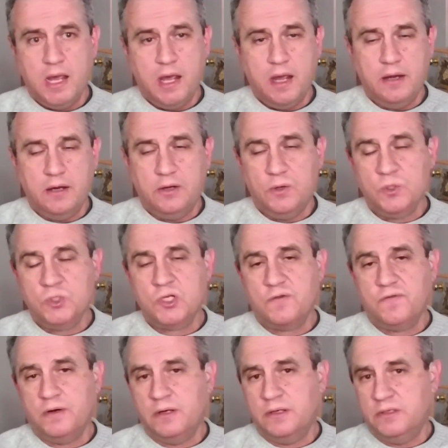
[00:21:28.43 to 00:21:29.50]
and the use
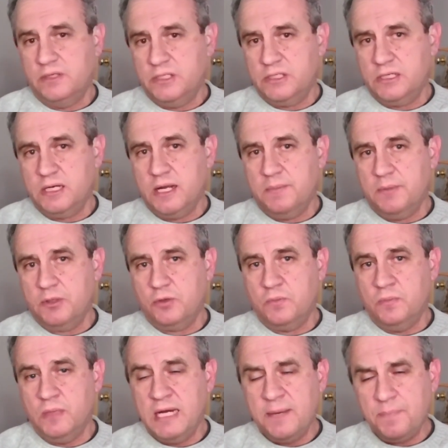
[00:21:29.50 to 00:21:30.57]
of an additional hammer to
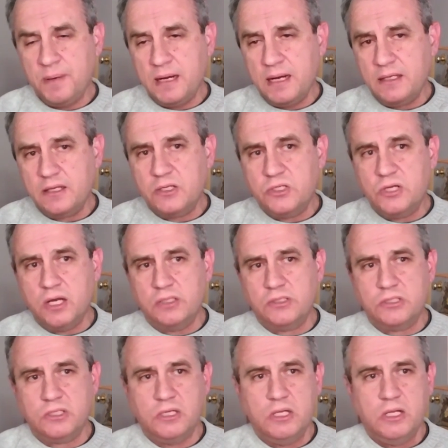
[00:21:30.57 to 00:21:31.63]
manipulate the
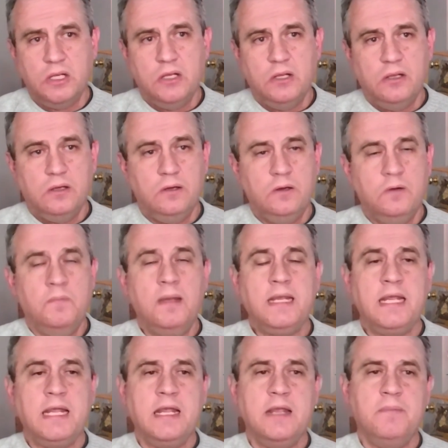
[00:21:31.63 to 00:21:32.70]
judge in
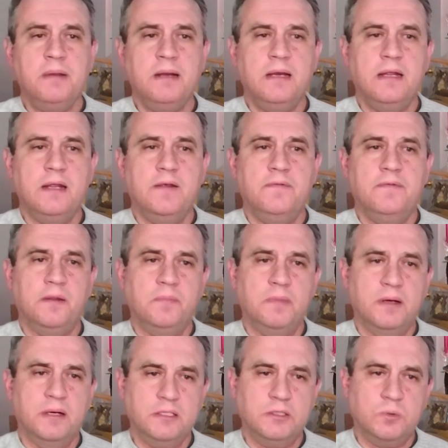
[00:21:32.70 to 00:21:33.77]
making him believe that
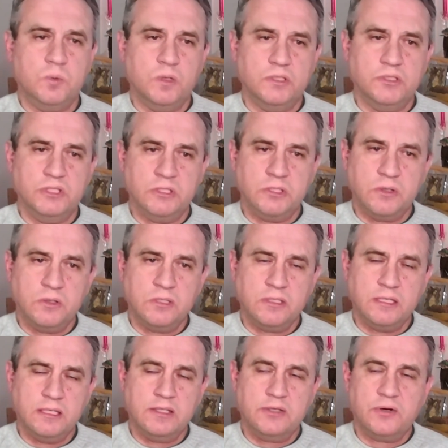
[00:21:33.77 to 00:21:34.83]
Maritz was
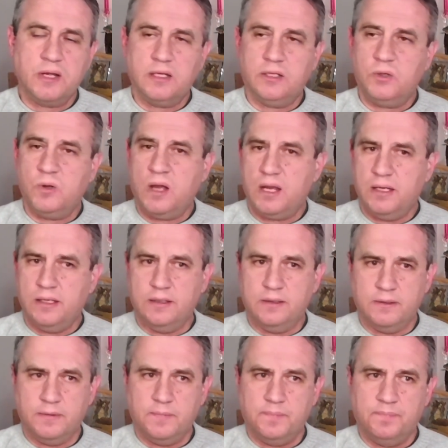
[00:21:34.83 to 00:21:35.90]
dishonestly trying to hide
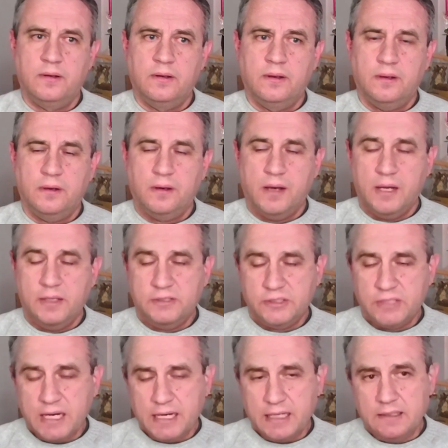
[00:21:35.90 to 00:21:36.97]
it. And
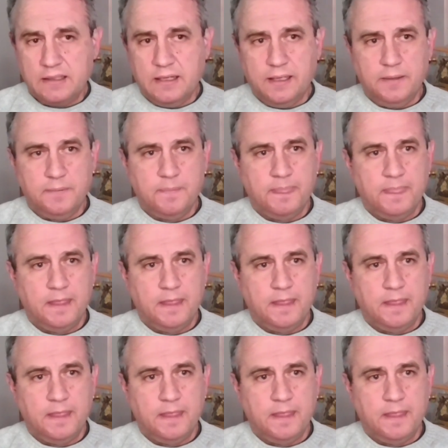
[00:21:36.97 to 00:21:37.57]
secondly,